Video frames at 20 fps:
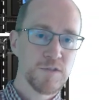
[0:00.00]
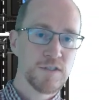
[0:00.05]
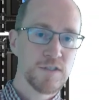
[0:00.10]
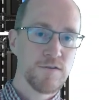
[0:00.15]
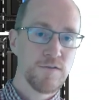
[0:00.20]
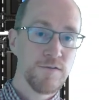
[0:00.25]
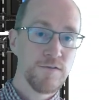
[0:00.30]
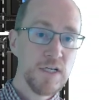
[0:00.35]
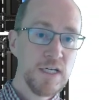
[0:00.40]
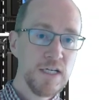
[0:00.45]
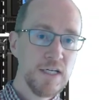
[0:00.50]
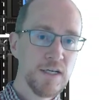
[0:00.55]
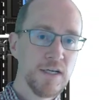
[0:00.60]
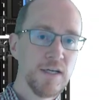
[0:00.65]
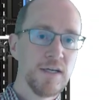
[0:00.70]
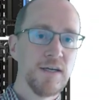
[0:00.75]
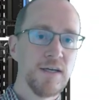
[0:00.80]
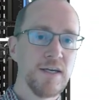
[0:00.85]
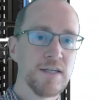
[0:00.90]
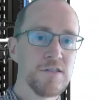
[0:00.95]
3
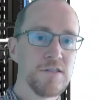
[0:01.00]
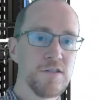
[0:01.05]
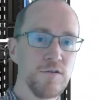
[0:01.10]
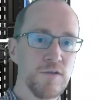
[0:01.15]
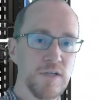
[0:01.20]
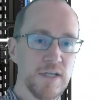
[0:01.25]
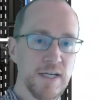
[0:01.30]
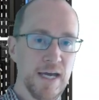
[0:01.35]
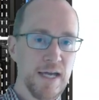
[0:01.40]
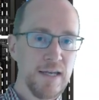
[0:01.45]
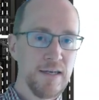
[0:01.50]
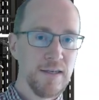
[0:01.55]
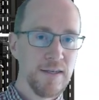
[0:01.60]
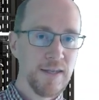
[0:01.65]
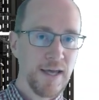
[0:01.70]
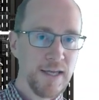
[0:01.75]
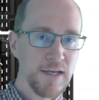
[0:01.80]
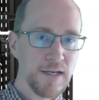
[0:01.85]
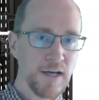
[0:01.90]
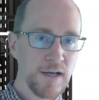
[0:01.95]
gets you again
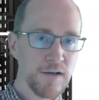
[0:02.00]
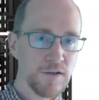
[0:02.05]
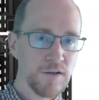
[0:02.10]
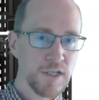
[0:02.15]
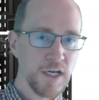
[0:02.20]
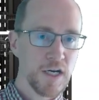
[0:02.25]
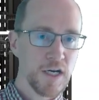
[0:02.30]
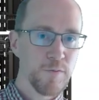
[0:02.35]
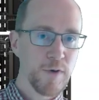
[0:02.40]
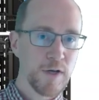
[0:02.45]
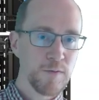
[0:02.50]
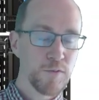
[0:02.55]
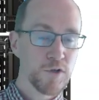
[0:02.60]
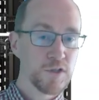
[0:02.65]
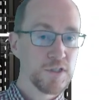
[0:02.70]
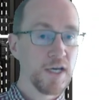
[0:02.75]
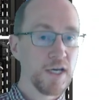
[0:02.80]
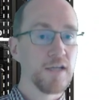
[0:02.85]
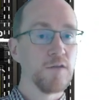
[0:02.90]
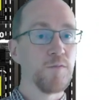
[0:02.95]
900 gigabyte per
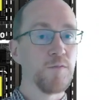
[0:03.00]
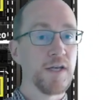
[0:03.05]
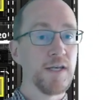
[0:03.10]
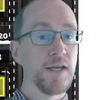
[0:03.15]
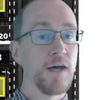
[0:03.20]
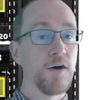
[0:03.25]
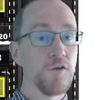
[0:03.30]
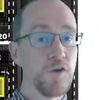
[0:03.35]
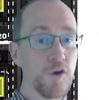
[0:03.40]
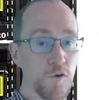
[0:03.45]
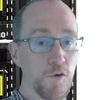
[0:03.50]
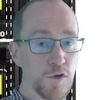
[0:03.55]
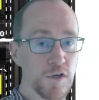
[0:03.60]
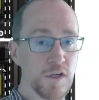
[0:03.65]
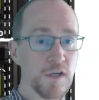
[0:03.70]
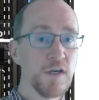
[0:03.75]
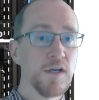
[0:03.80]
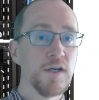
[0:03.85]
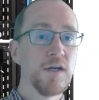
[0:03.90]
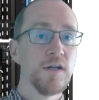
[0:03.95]
second. But now note
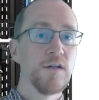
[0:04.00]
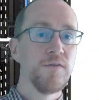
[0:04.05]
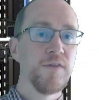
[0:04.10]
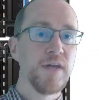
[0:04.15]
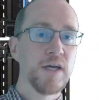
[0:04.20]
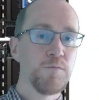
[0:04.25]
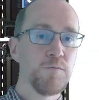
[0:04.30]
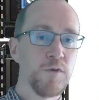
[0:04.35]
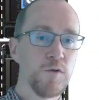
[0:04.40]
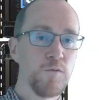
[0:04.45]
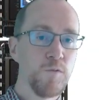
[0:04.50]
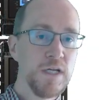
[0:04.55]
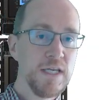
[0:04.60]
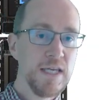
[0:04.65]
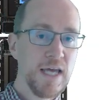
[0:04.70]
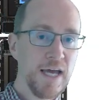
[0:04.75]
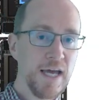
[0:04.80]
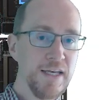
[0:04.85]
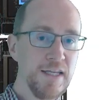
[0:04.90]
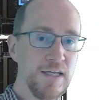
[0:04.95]
that between
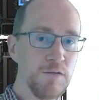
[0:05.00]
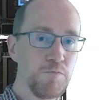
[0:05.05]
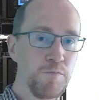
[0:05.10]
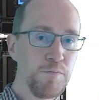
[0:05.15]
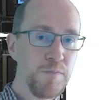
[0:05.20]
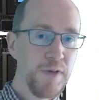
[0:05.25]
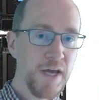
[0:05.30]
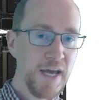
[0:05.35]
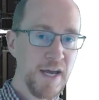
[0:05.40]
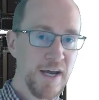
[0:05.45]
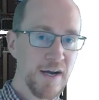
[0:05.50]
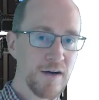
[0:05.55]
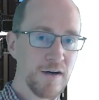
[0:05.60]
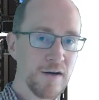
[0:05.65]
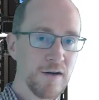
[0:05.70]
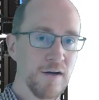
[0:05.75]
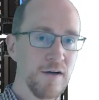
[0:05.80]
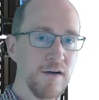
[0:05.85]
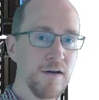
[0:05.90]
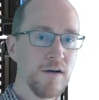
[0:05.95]
any pair
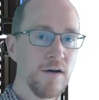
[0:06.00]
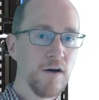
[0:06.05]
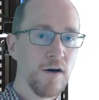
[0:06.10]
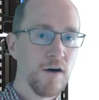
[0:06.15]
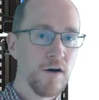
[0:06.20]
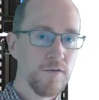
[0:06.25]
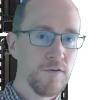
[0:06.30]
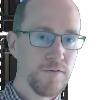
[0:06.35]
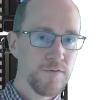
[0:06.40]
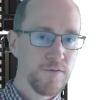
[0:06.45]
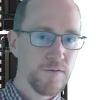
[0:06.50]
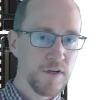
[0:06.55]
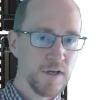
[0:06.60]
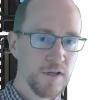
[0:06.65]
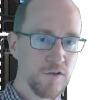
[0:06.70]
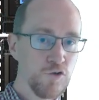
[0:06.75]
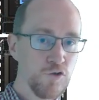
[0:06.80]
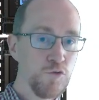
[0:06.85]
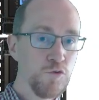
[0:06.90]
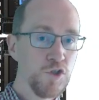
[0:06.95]
of
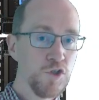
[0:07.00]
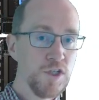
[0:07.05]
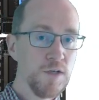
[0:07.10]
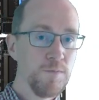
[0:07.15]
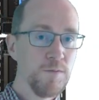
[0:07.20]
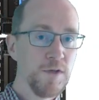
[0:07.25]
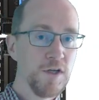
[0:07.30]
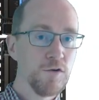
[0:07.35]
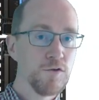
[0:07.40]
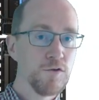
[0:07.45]
2 GPUs,